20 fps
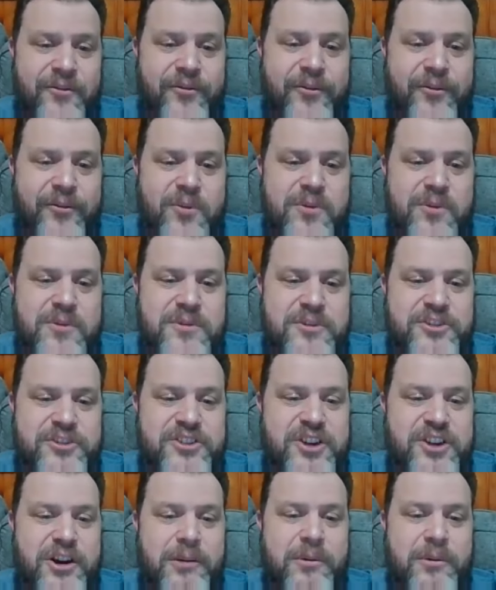for
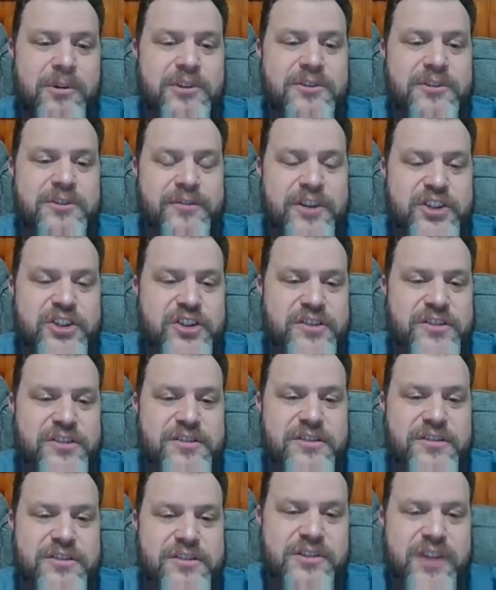Star Wars
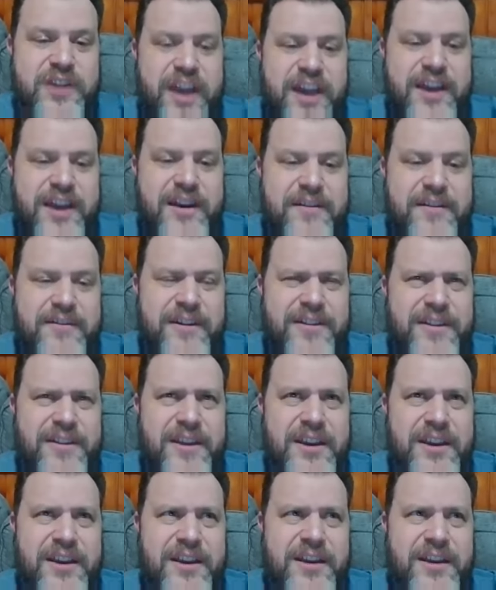Visions to have, I
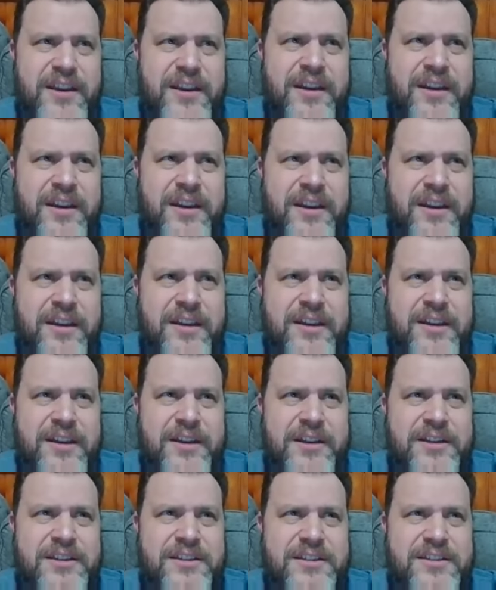think,
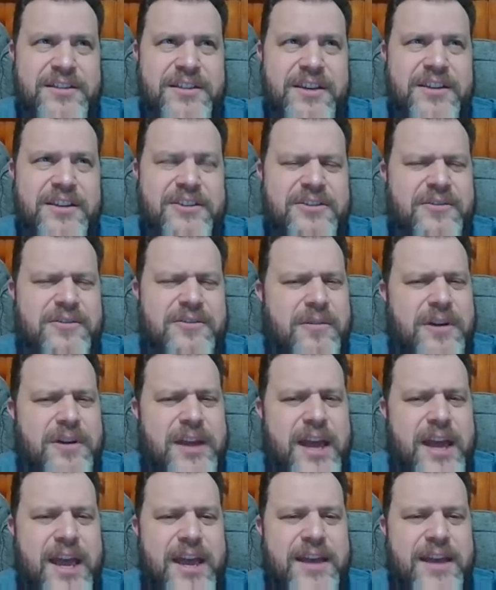6 or
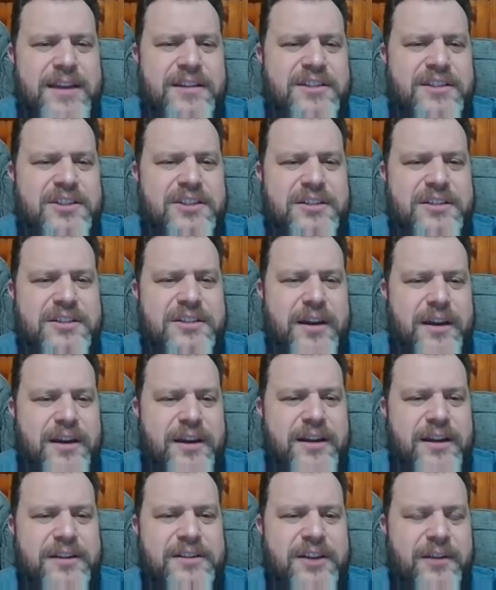8
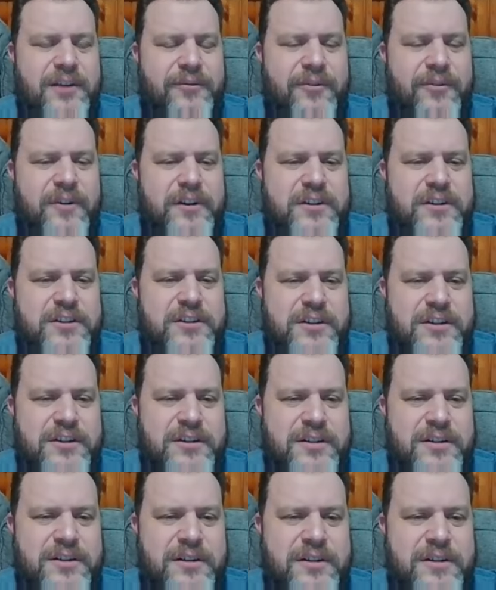different
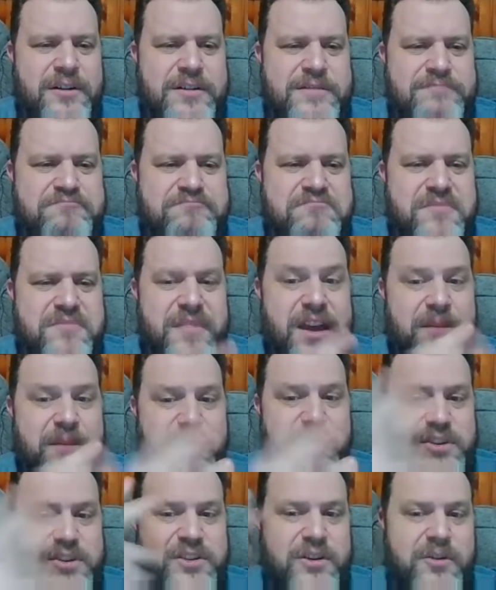
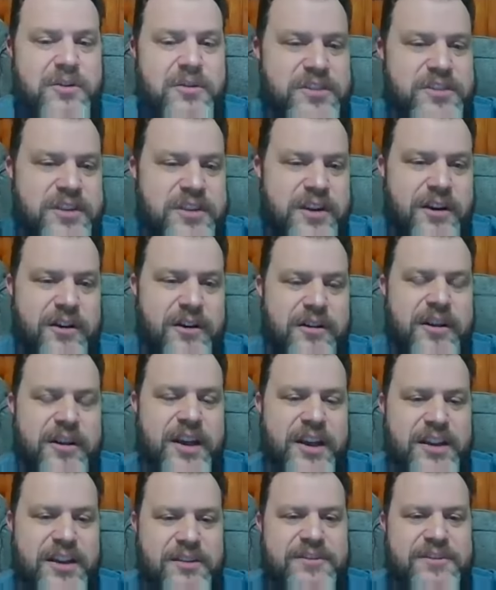episodes that all
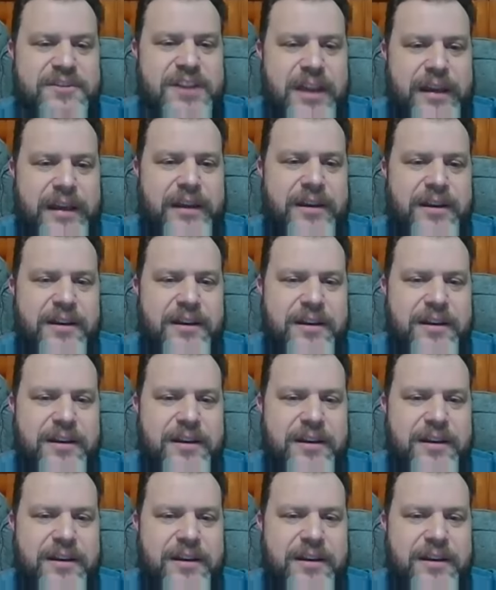kind of take